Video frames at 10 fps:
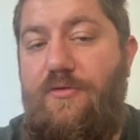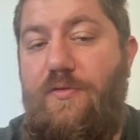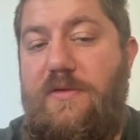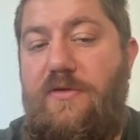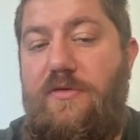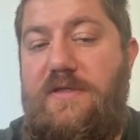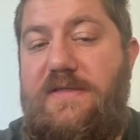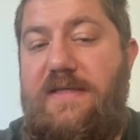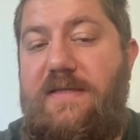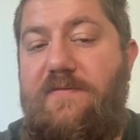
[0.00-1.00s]
you will notice
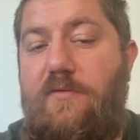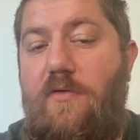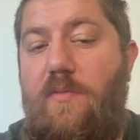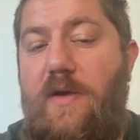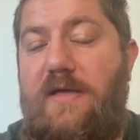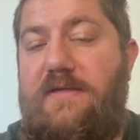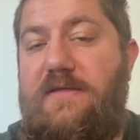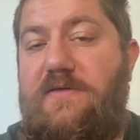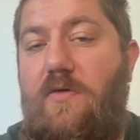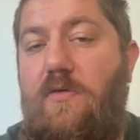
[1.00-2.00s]
that the floor price
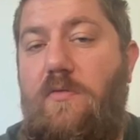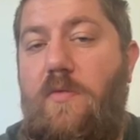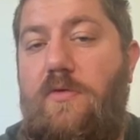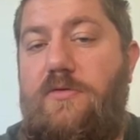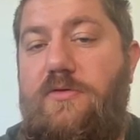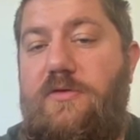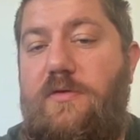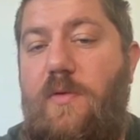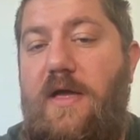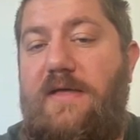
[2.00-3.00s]
is almost
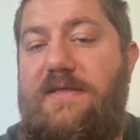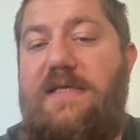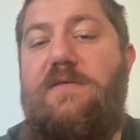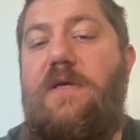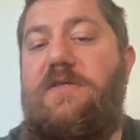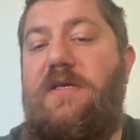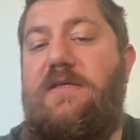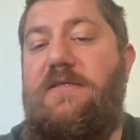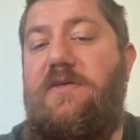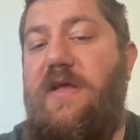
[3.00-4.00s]
twice as much
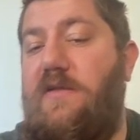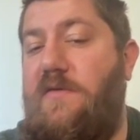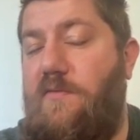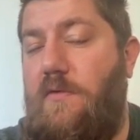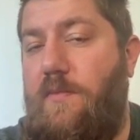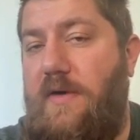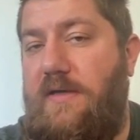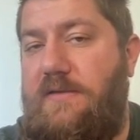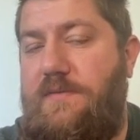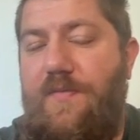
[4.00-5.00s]
as the regular floor
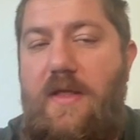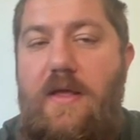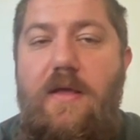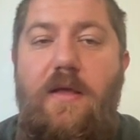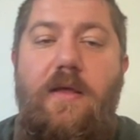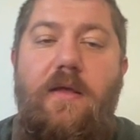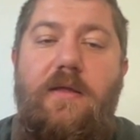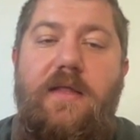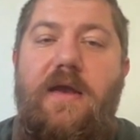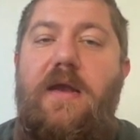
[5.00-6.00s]
price.
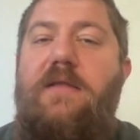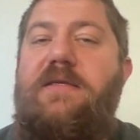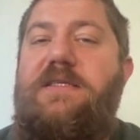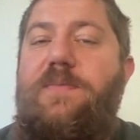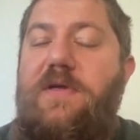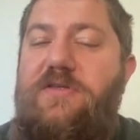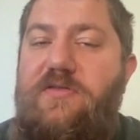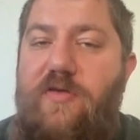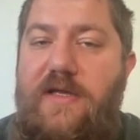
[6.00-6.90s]
There are other special